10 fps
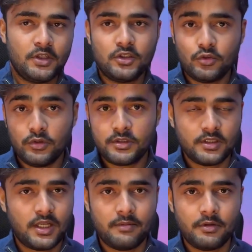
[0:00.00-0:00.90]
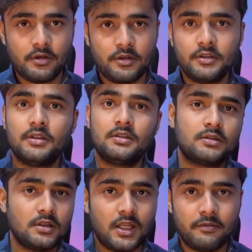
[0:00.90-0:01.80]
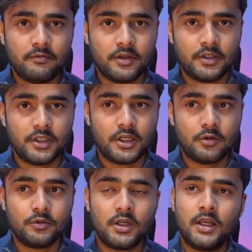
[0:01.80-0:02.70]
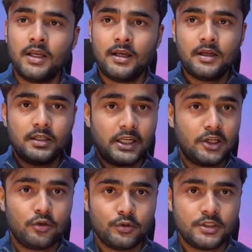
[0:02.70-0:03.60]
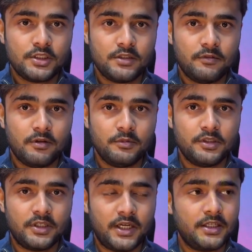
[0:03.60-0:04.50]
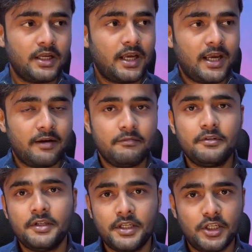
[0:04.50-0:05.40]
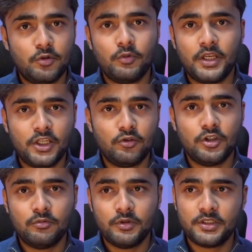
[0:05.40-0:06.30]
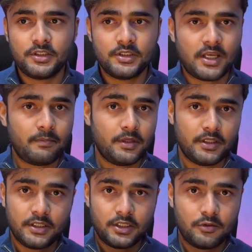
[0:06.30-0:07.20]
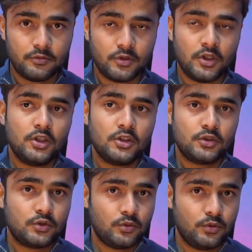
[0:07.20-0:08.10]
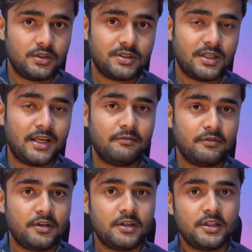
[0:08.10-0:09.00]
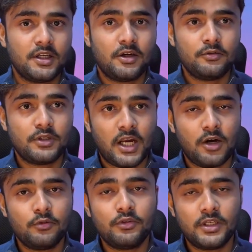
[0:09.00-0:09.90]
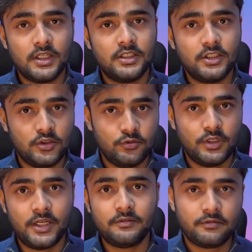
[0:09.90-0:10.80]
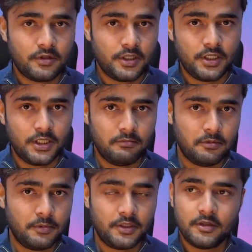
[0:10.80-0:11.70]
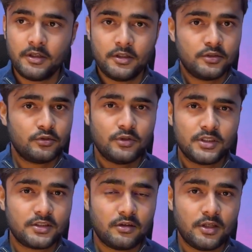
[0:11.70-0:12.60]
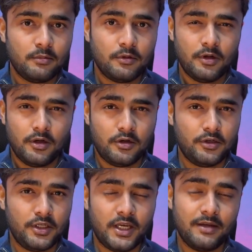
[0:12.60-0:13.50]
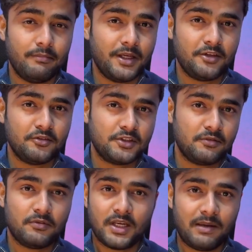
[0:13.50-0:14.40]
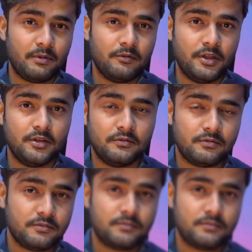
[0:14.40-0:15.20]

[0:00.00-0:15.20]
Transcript: So still I'm learning, still I'm figuring out. Technology is evolving, right? Every day new and new innovation is happening around. So still I'm figuring out how to get good at front-end development. So it's all about learning and make yourself capable enough.